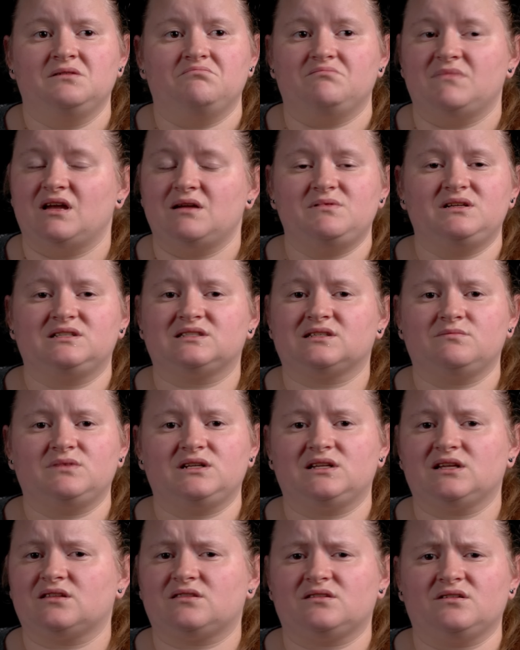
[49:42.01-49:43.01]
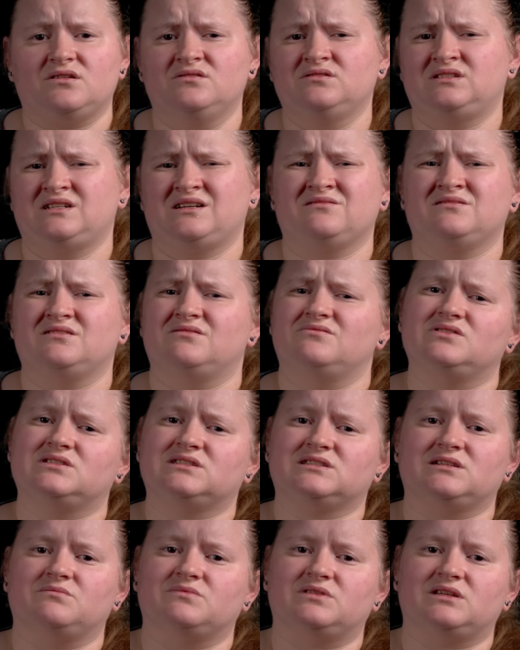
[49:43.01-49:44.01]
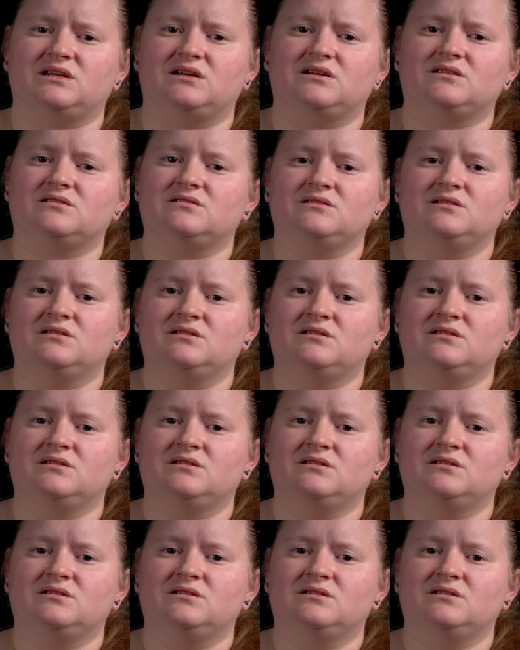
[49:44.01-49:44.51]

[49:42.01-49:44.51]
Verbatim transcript: Maybe somebody at the hotel noticed something.